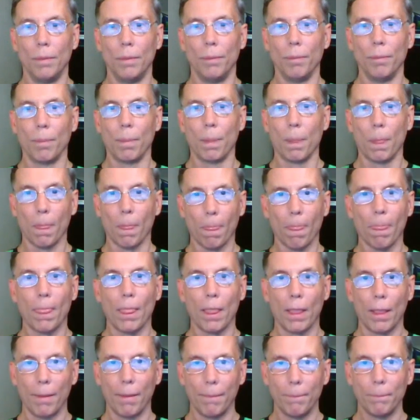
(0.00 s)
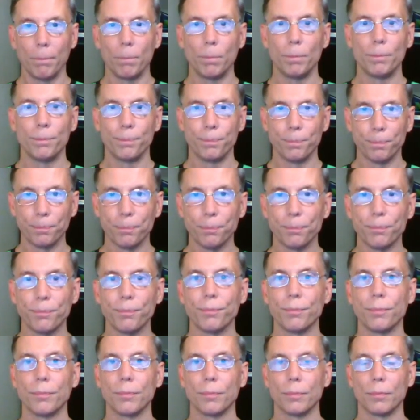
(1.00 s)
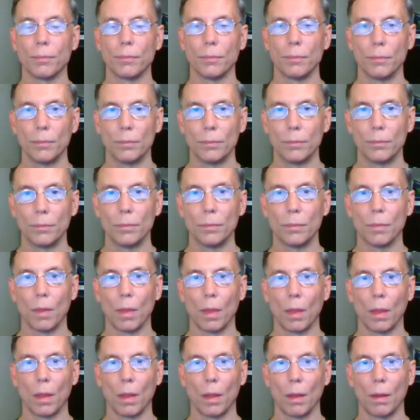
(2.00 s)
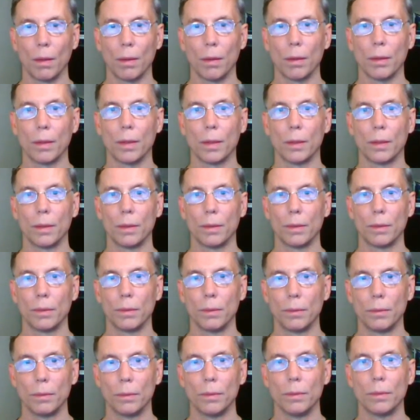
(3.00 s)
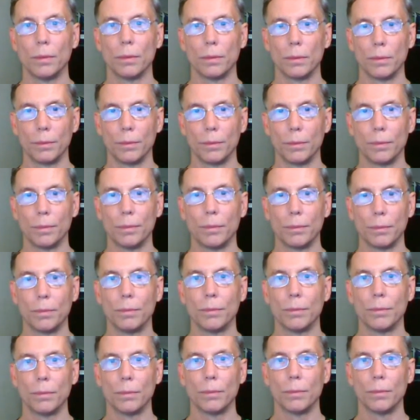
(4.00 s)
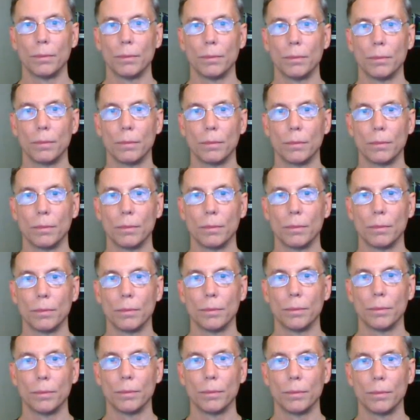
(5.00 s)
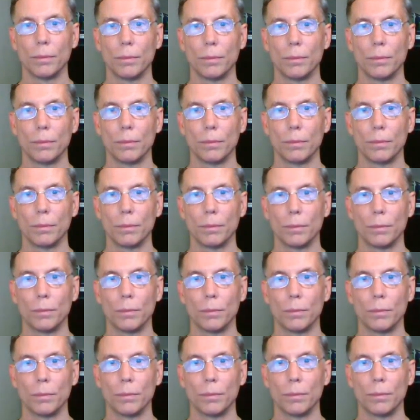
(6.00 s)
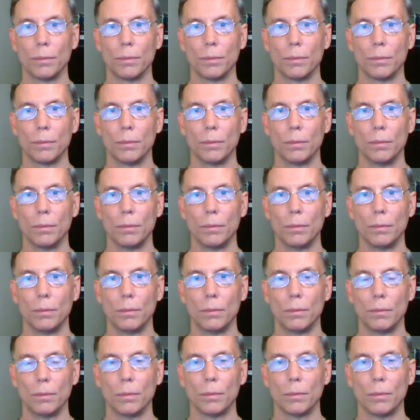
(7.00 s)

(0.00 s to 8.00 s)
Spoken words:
No words are spoken by the person on screen.